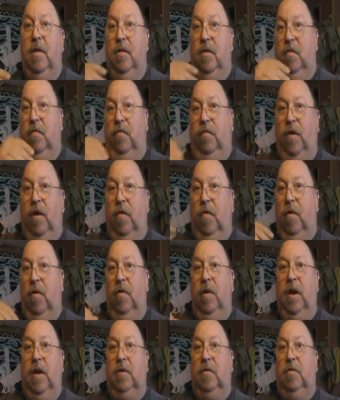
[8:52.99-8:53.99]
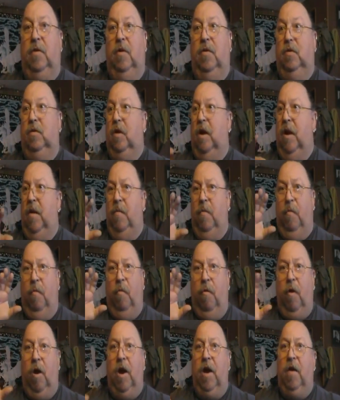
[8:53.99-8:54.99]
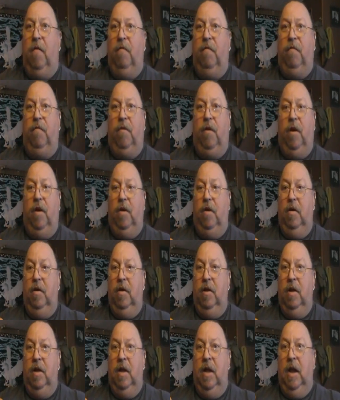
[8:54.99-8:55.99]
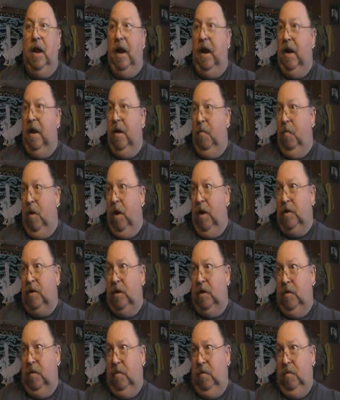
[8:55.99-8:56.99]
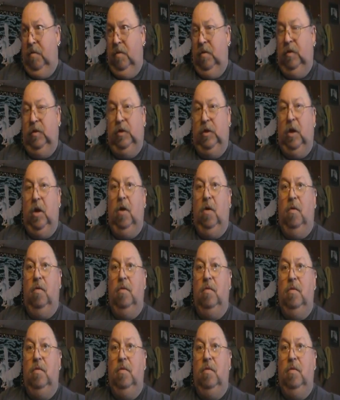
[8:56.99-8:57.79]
The front row, next row. So I'm right up front. And I'm watching Zoe.